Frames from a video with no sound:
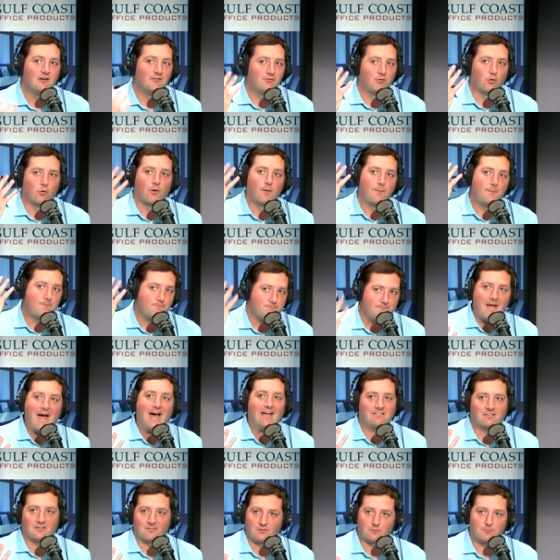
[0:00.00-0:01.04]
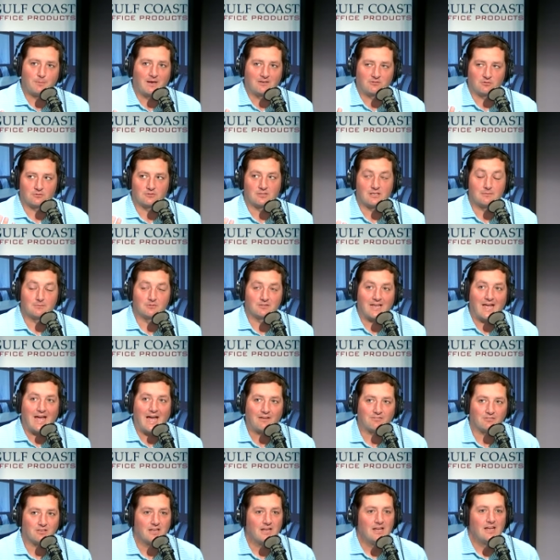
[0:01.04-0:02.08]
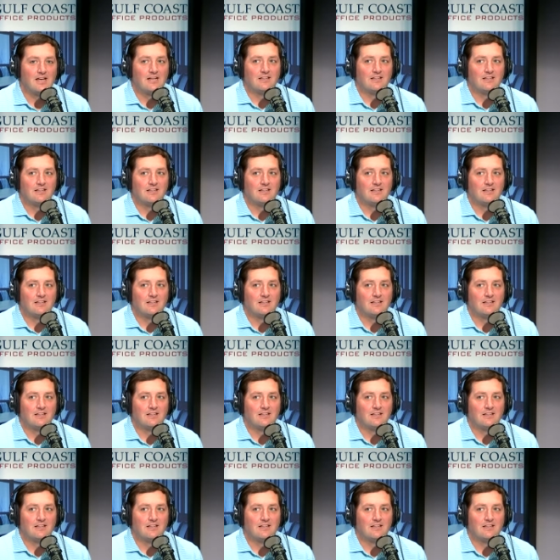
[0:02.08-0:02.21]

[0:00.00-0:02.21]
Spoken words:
Four massive special teams gaffes